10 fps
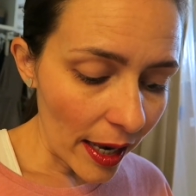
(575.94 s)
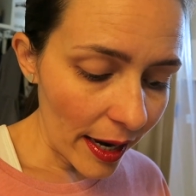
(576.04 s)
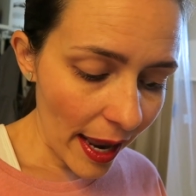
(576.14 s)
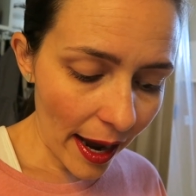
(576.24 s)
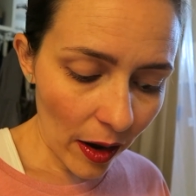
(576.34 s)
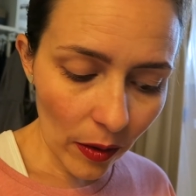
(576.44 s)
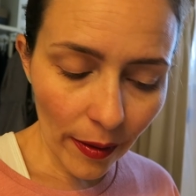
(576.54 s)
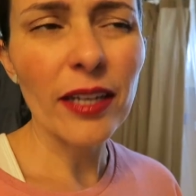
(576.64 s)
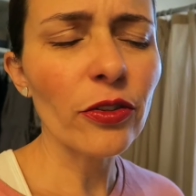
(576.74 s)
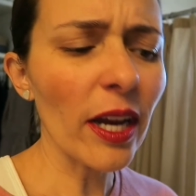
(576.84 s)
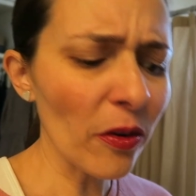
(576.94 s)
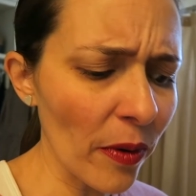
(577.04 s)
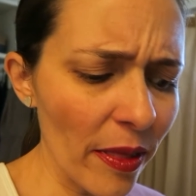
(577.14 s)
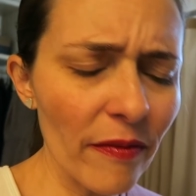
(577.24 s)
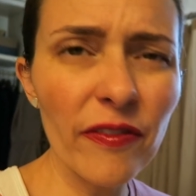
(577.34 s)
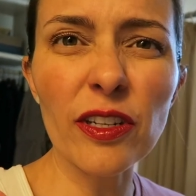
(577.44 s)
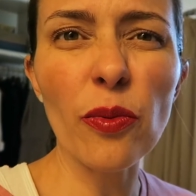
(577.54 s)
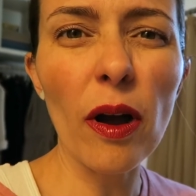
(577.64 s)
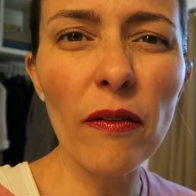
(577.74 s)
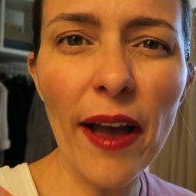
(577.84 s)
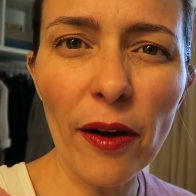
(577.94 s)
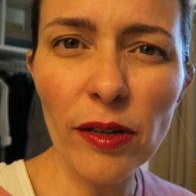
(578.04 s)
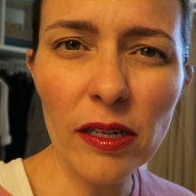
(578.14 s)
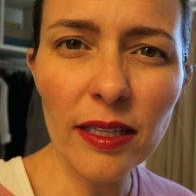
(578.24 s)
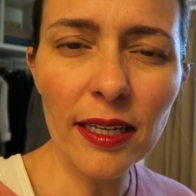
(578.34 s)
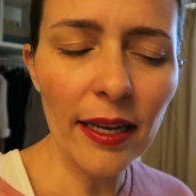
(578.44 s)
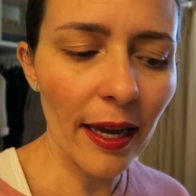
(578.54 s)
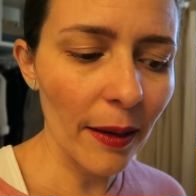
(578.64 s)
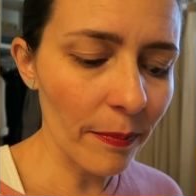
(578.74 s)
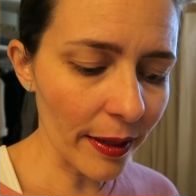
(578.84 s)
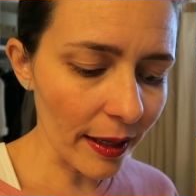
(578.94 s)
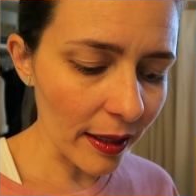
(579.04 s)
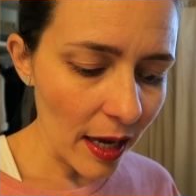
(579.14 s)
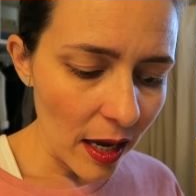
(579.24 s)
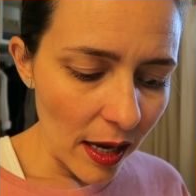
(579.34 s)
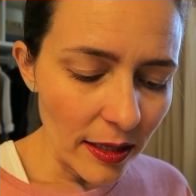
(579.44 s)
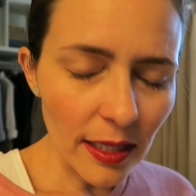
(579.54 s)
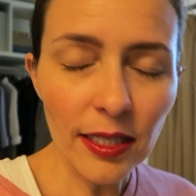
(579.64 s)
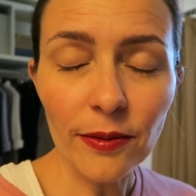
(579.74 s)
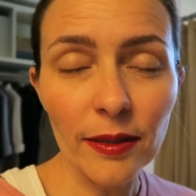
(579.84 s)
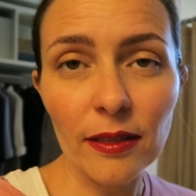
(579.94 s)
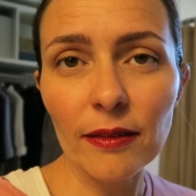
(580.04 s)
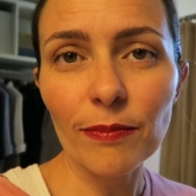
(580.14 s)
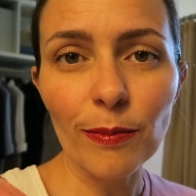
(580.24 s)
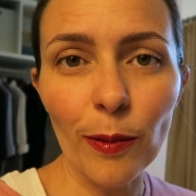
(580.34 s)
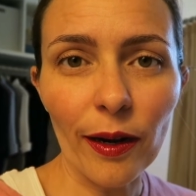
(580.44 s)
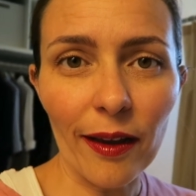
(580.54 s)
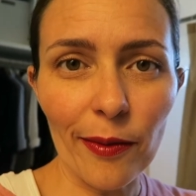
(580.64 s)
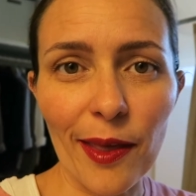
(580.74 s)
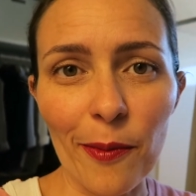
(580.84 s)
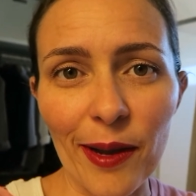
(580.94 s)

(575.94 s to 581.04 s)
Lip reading: And now I try to wear them for 12 hours at night, but it doesn't always work out that